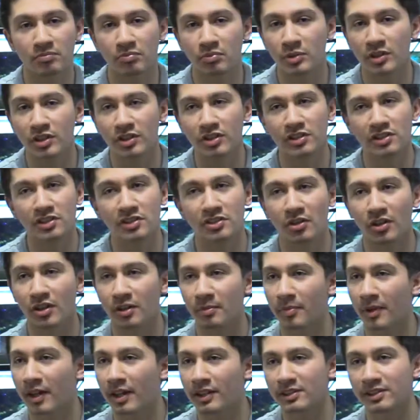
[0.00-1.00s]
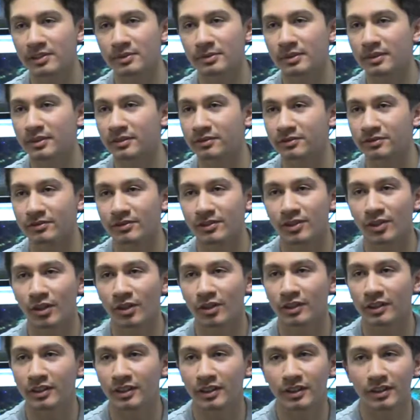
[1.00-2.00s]
We just talk basketball,
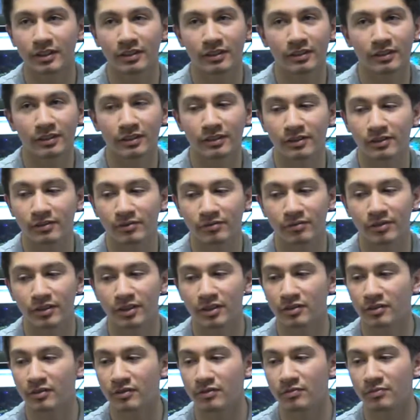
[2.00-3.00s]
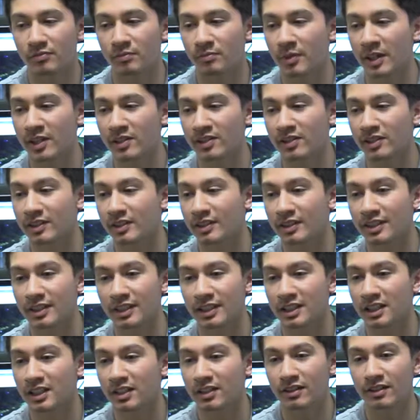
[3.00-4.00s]
talk
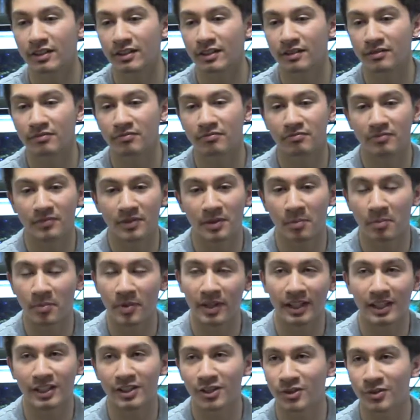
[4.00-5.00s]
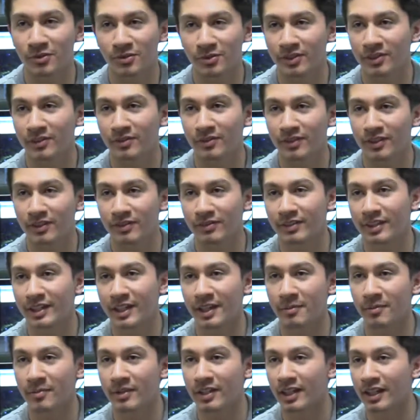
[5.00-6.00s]
basically the big issues of the
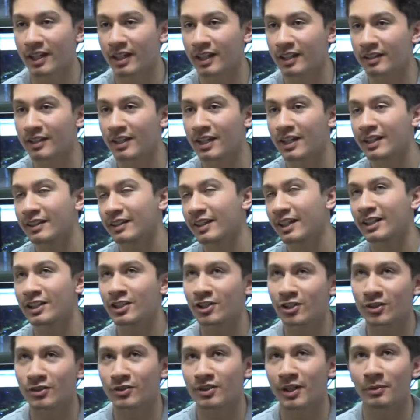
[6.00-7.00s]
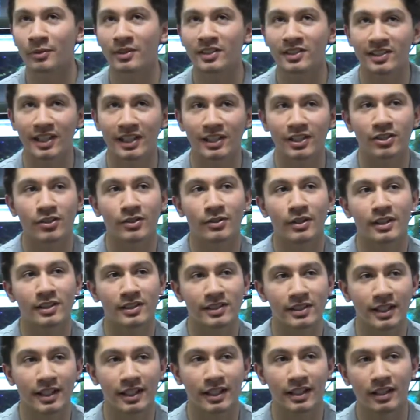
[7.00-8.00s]
NBA. Not issues, I wouldn't say issue, I
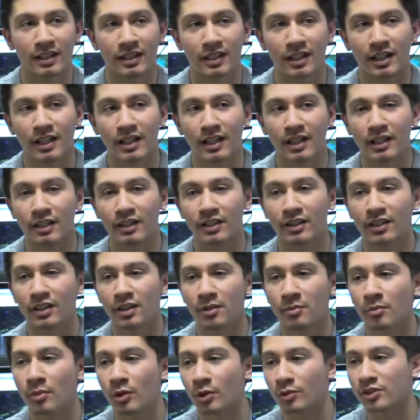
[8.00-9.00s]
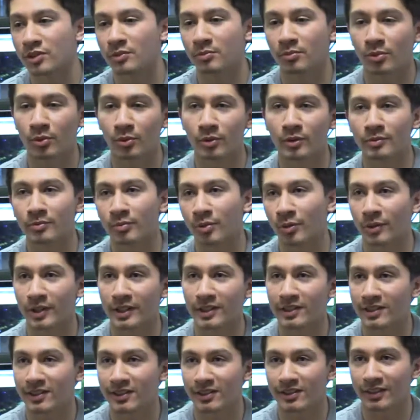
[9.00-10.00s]
say the most important
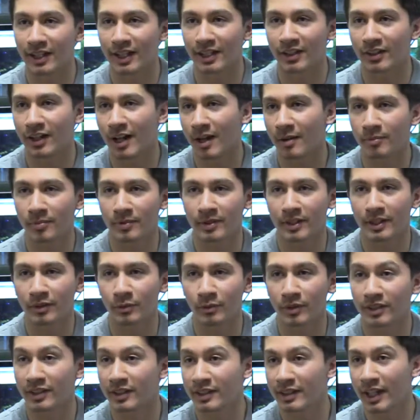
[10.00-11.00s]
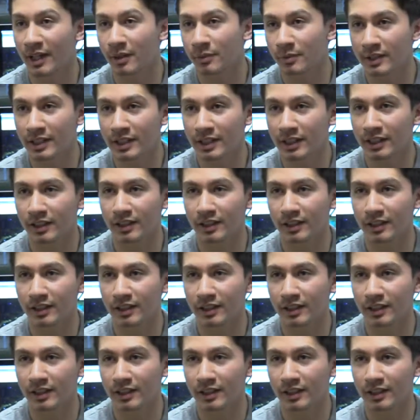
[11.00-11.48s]
points that are happening within that week.